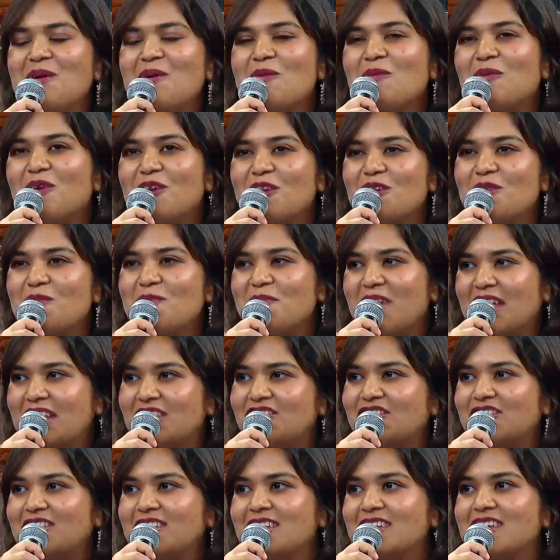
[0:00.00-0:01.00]
what you
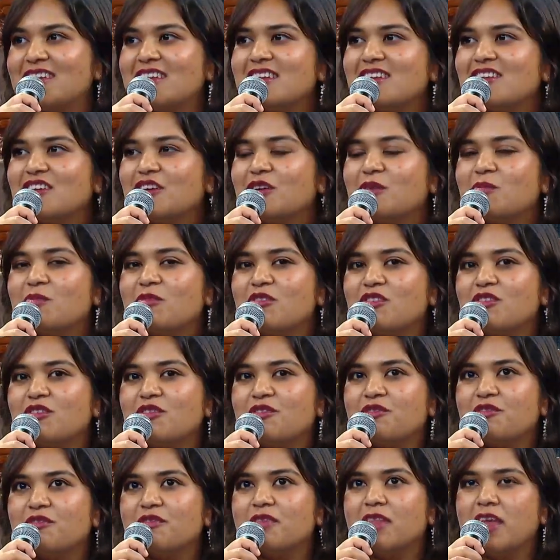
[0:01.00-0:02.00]
mentioned in terms
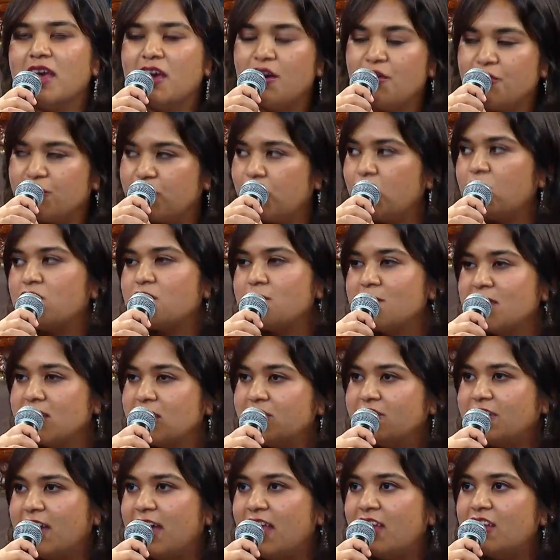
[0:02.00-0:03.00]
of there, of course, being
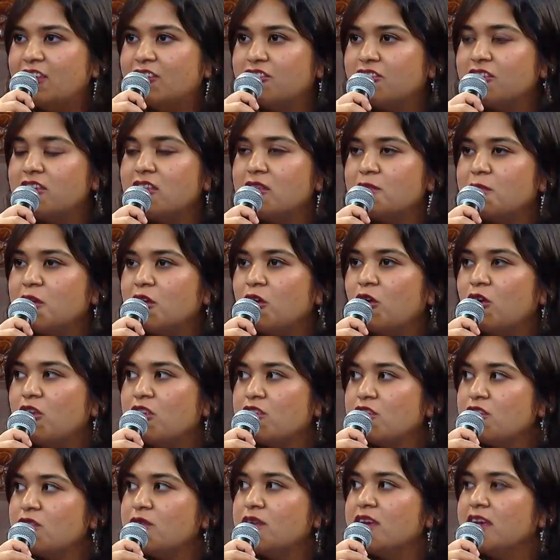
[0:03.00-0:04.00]
challenges, but
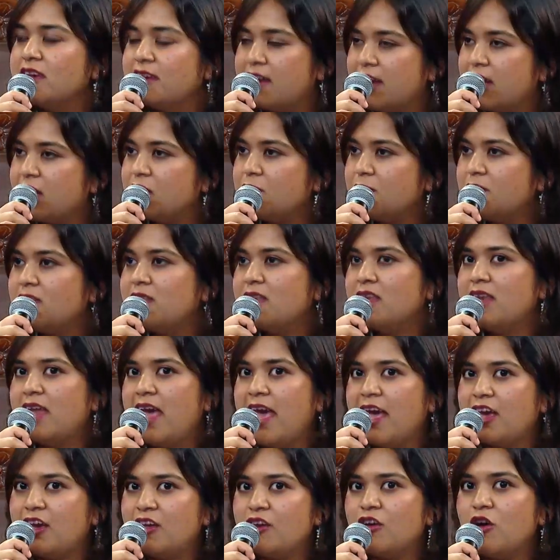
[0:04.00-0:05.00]
also incredible
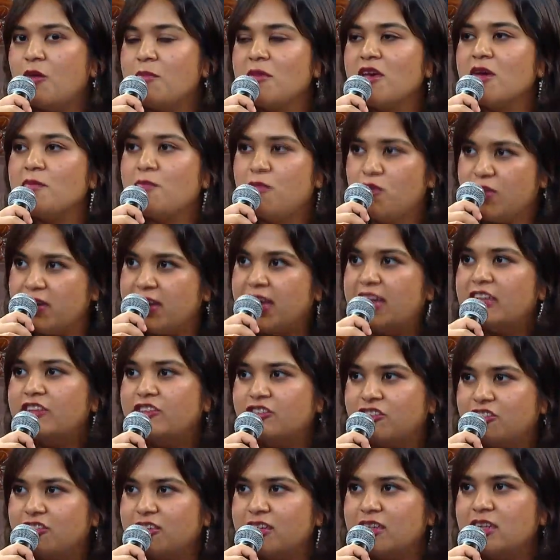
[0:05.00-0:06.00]
economic
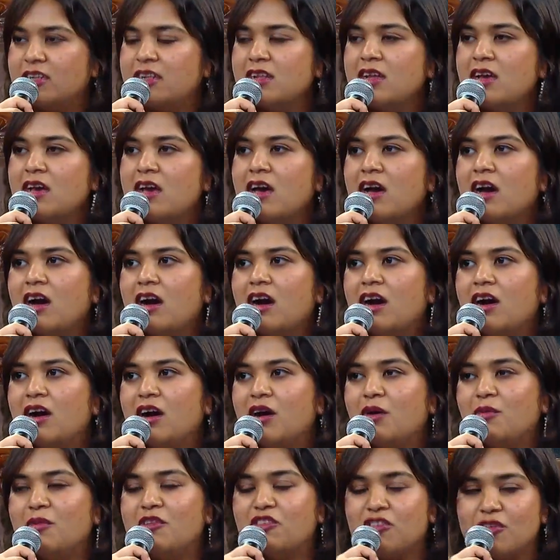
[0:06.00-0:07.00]
potential,
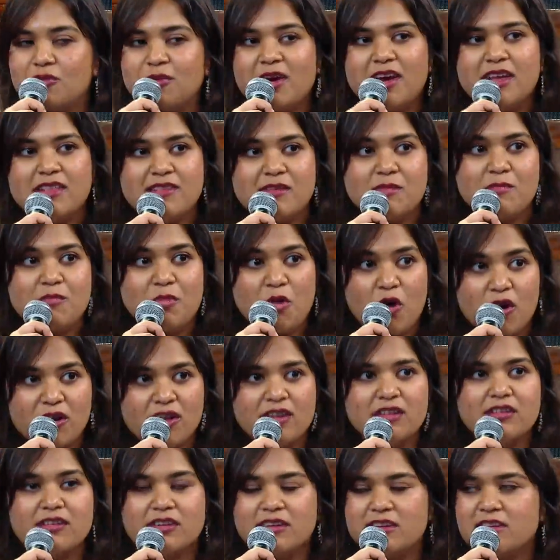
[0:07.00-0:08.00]
which is why it's
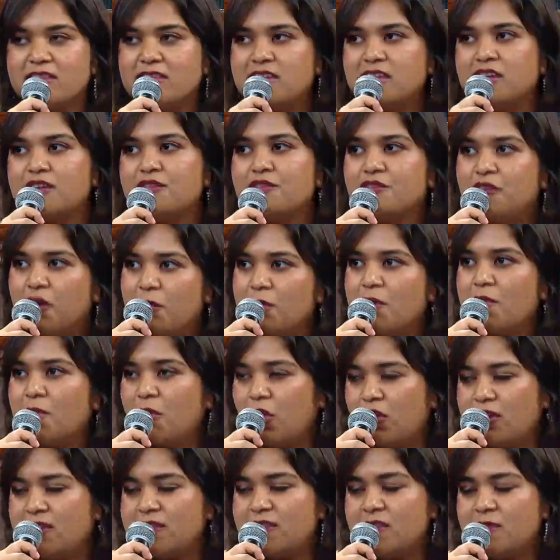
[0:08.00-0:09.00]
important to consider from a
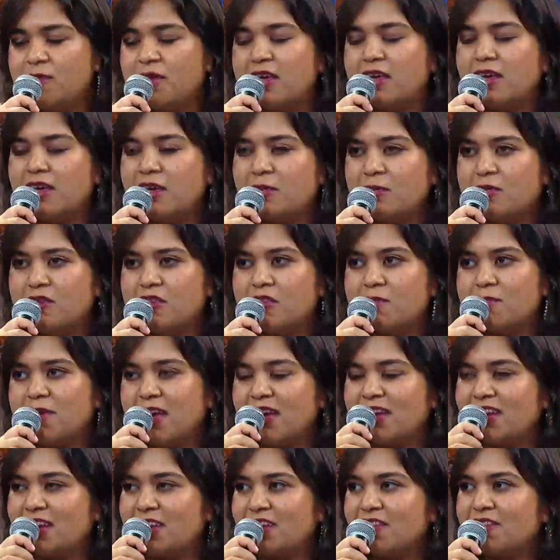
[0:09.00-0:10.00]
policy-making
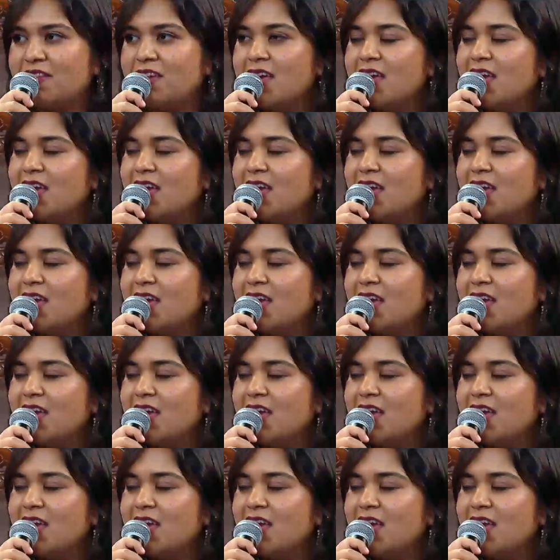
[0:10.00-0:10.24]
perspective.